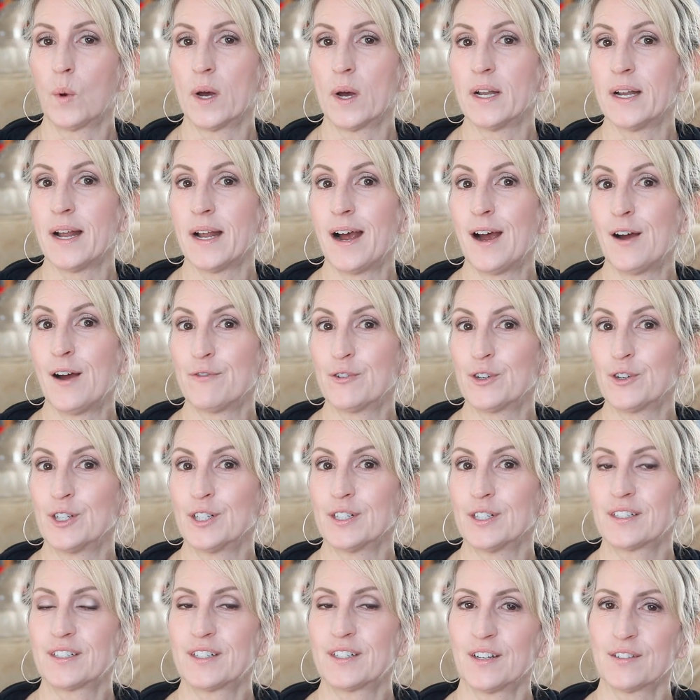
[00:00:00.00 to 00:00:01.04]

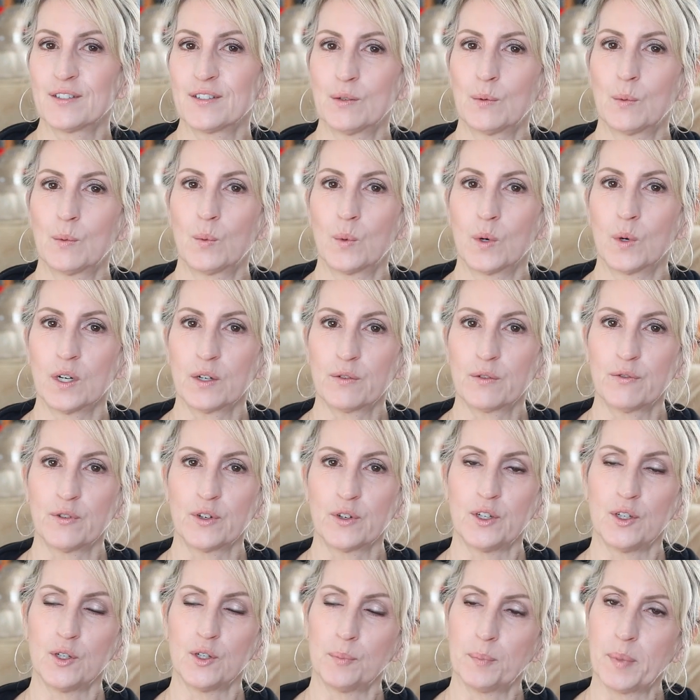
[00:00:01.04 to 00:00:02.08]
whatever doesn't work for
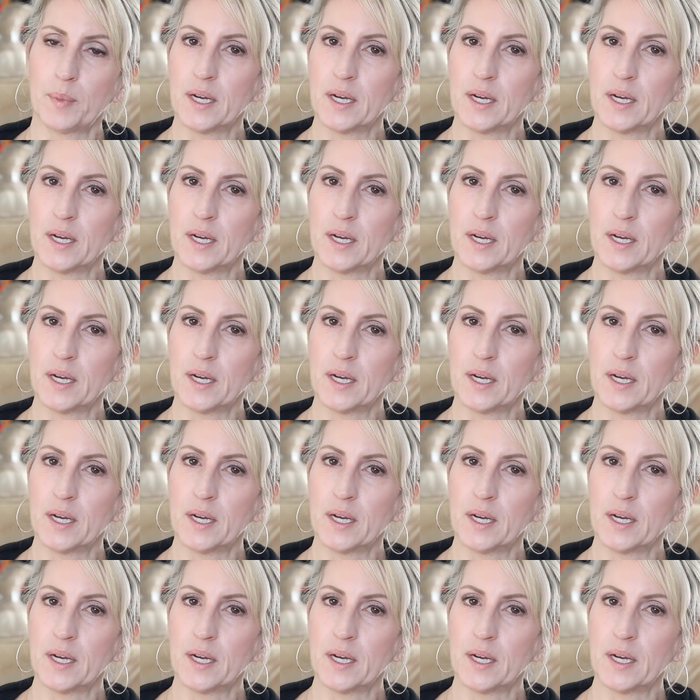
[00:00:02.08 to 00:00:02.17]
you.